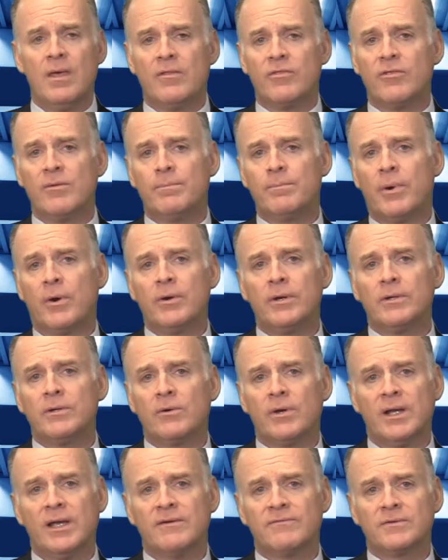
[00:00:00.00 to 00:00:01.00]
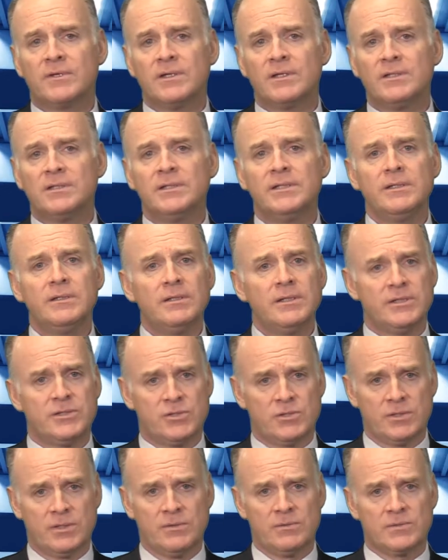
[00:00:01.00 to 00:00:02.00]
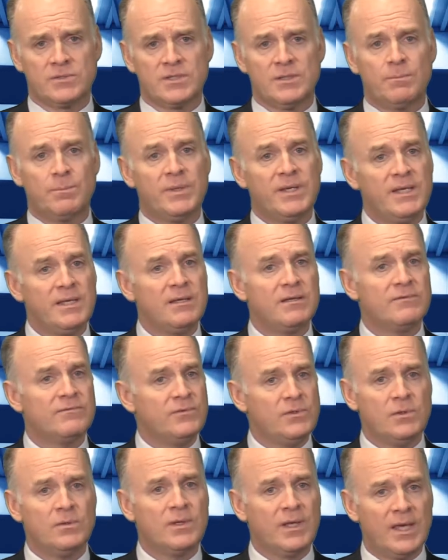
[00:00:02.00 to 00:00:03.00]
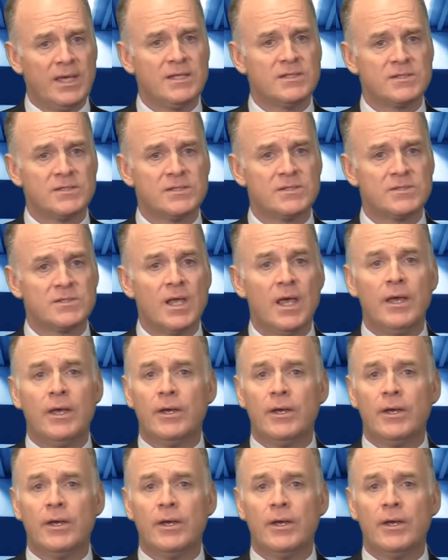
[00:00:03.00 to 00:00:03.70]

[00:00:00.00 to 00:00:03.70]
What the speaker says: The bar graph clearly shows the peak of new cases